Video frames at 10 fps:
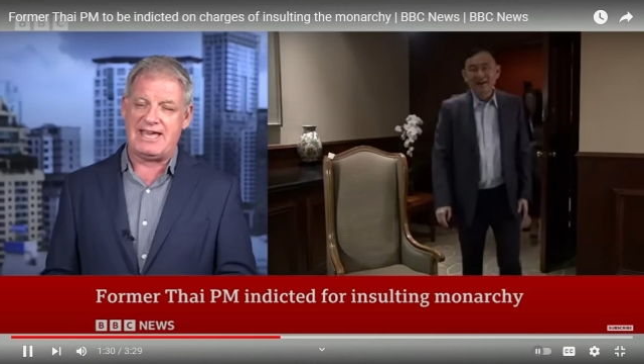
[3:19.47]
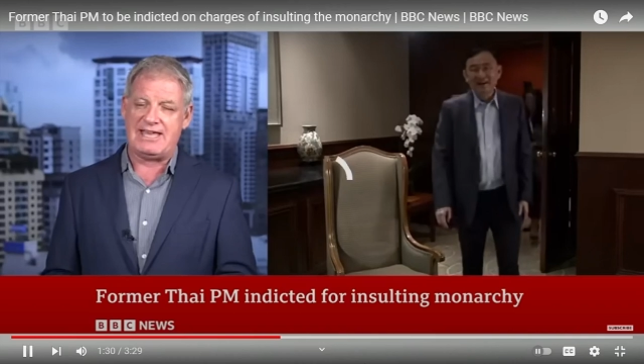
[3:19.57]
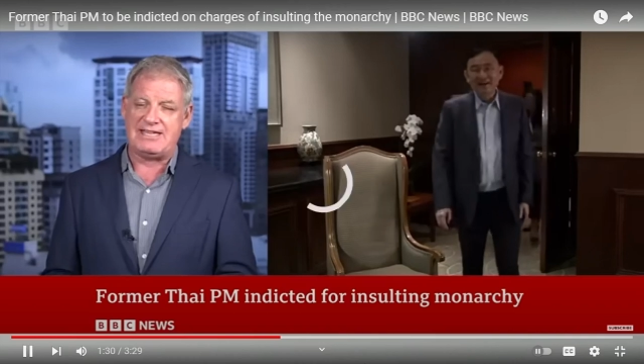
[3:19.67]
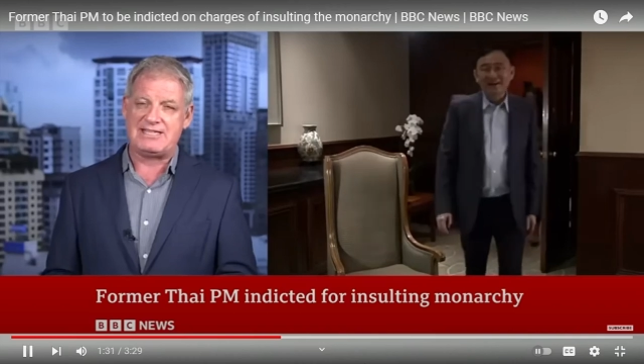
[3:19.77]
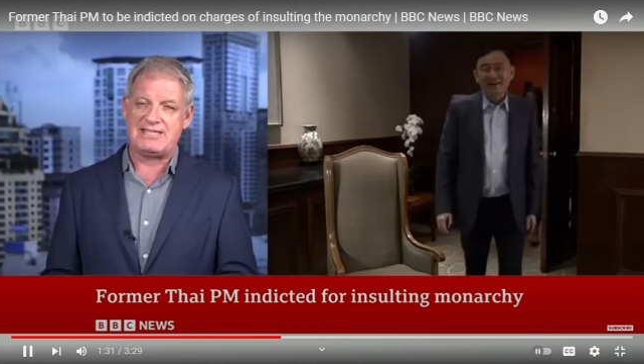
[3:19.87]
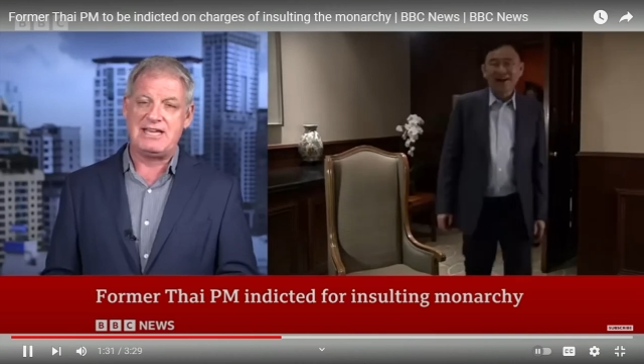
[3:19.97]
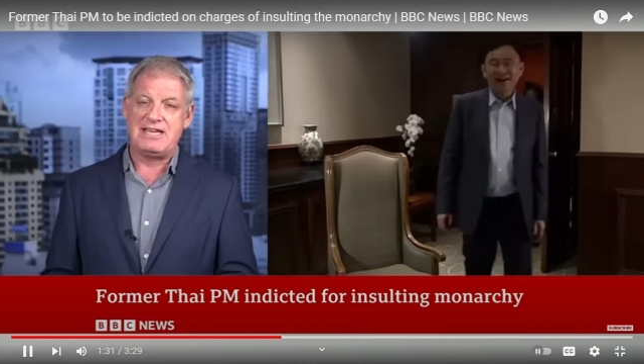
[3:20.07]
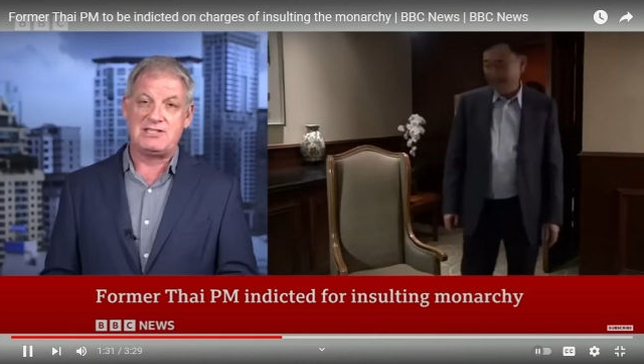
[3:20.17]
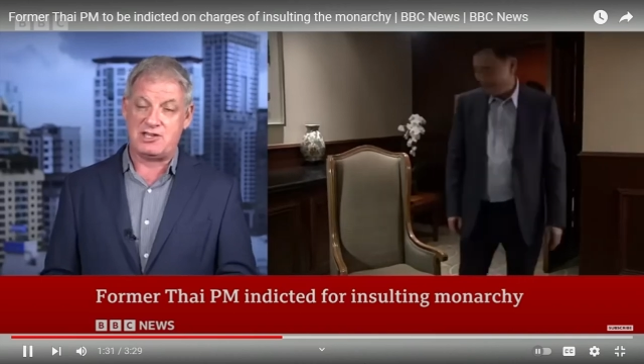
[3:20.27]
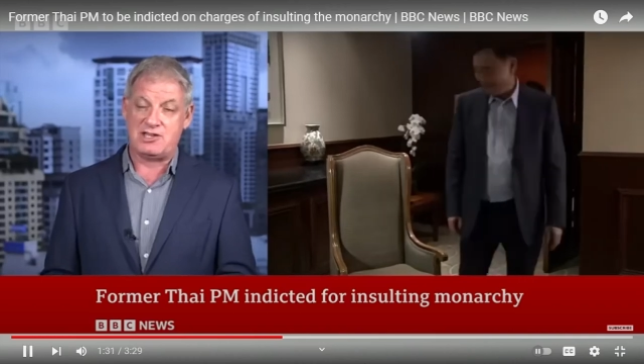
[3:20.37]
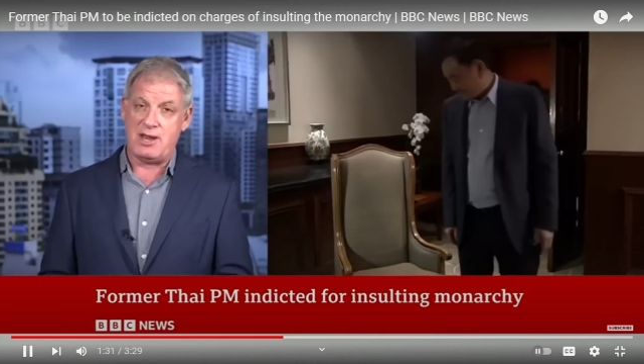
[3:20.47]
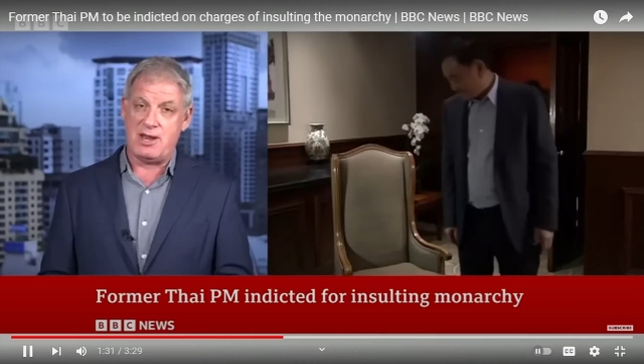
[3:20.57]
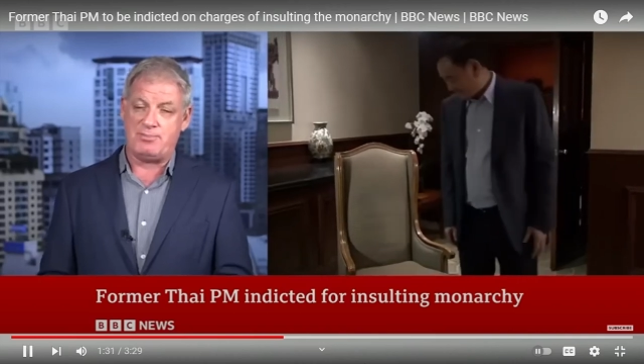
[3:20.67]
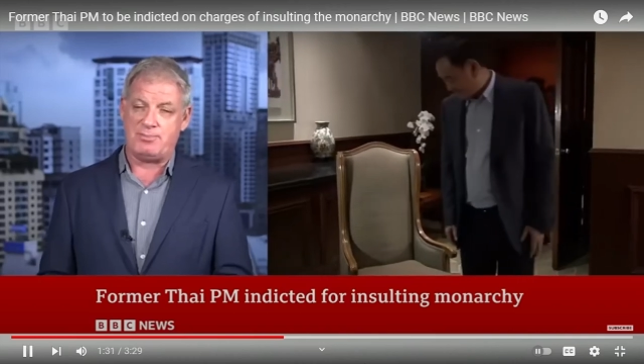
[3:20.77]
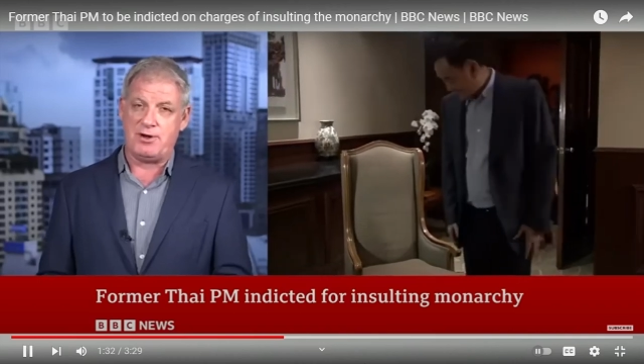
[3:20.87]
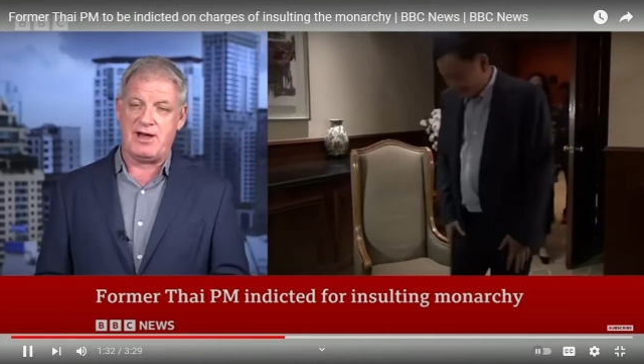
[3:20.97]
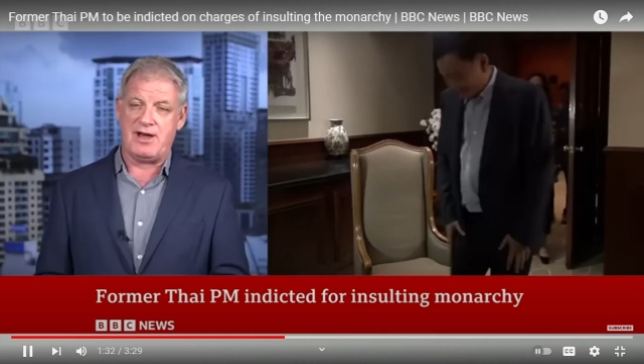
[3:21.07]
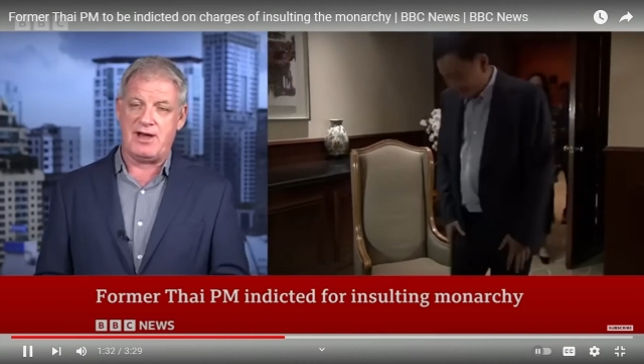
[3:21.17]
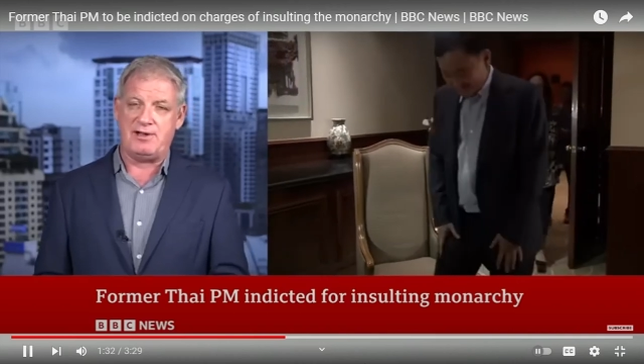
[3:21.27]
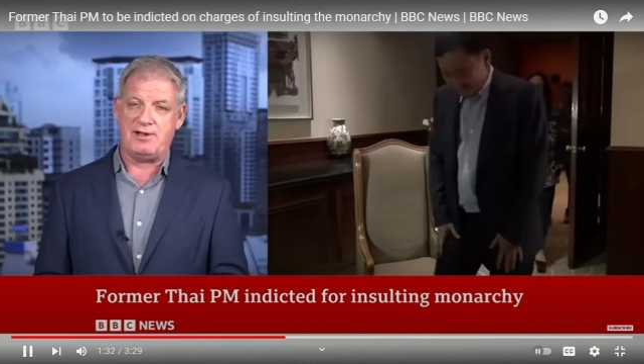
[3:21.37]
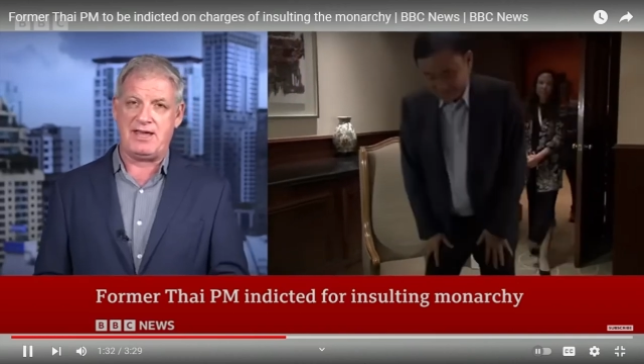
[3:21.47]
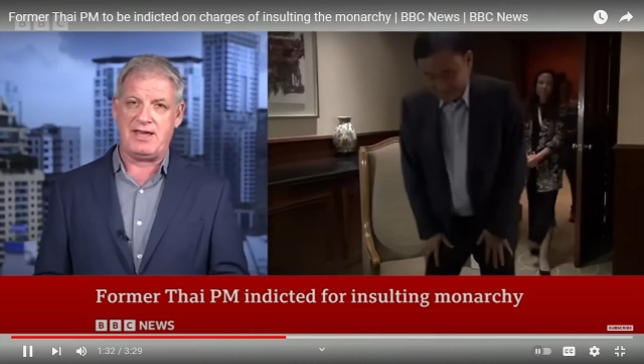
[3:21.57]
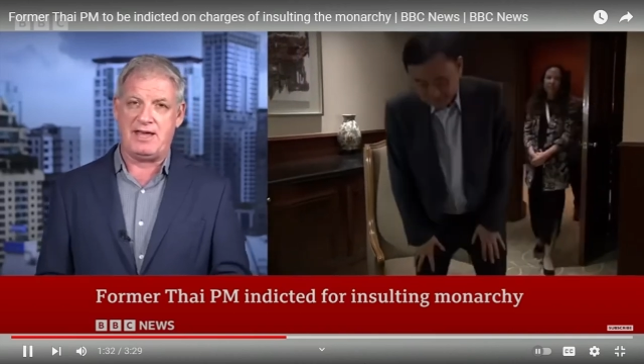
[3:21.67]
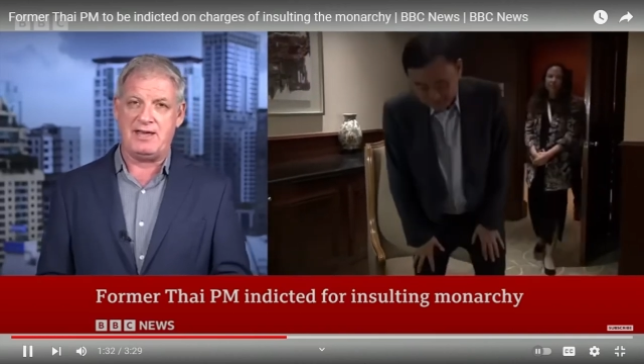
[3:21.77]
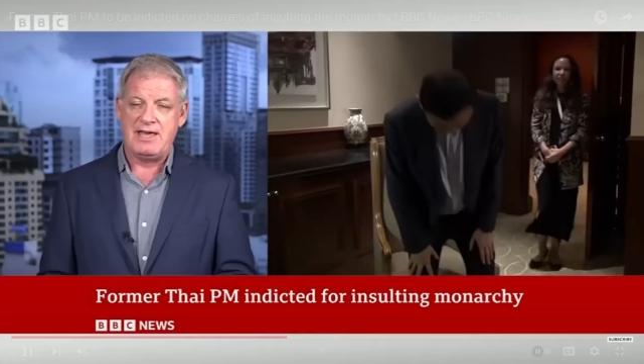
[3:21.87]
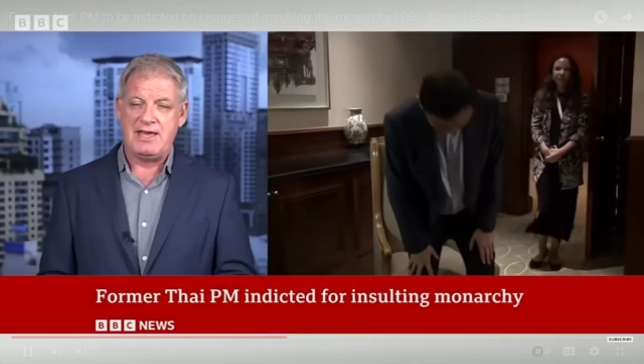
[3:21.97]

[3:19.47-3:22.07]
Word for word: Against such a high-profile figure,